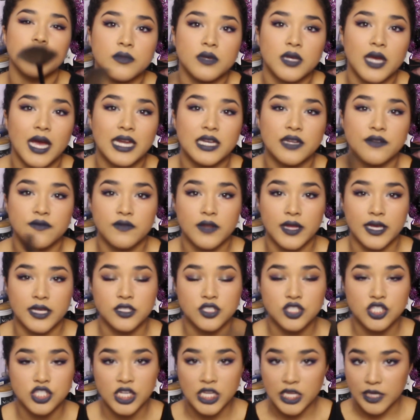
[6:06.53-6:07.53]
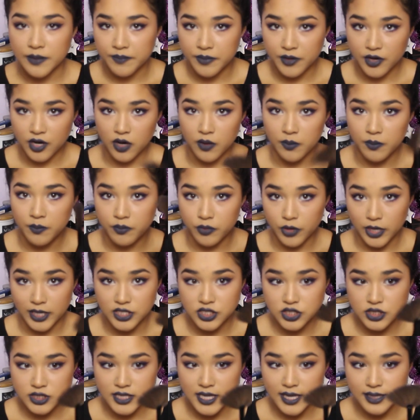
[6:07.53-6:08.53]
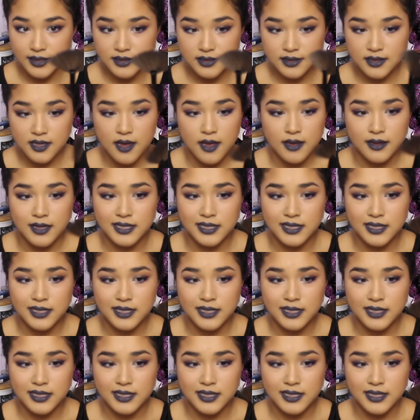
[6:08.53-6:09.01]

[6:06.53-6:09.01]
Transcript: kind of like cheaper brush sets.